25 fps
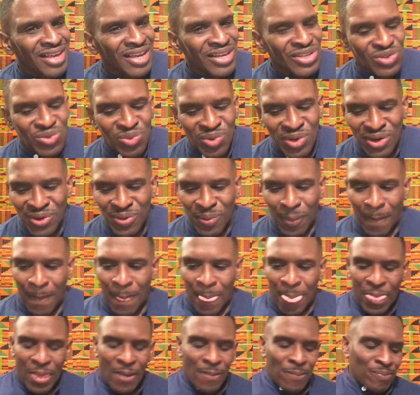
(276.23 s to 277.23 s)
as well.
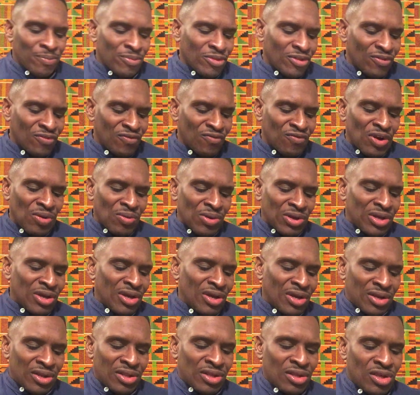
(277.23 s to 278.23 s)
Very
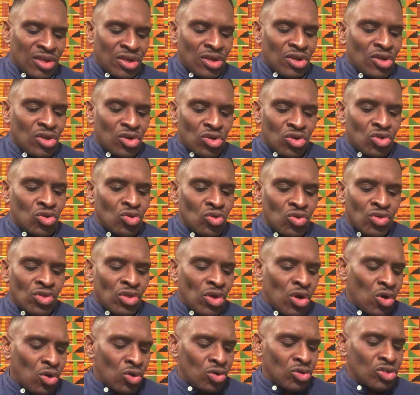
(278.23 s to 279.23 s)
good. Do
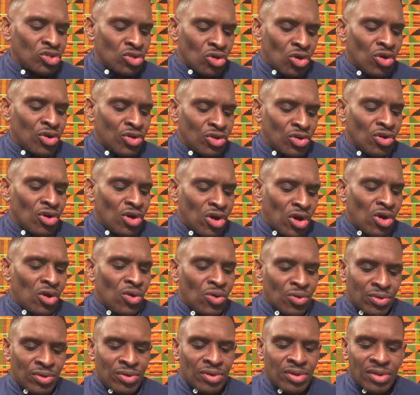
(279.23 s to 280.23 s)
those on your
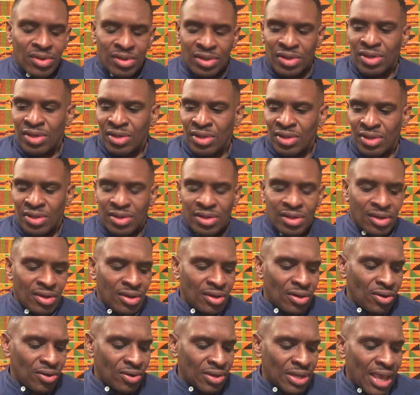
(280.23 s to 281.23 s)
own.
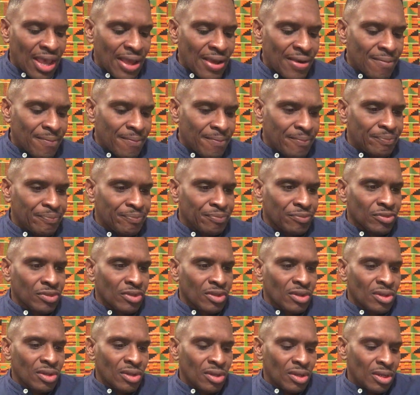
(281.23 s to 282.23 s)
Okay?
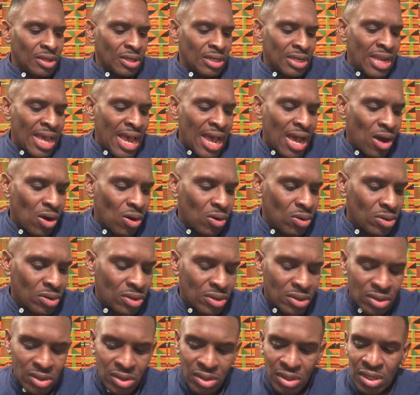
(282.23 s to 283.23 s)
Now,
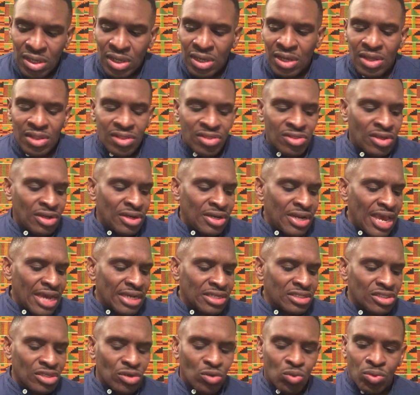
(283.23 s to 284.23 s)
the
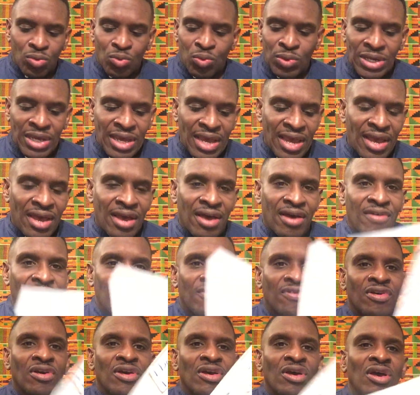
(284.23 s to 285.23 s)
next we
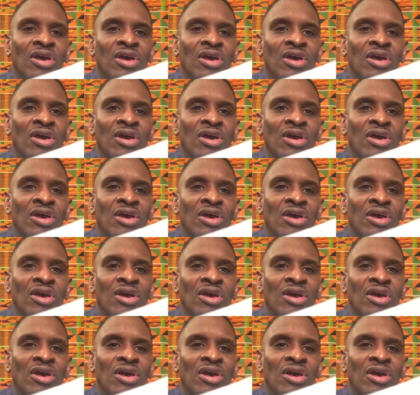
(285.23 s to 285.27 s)
have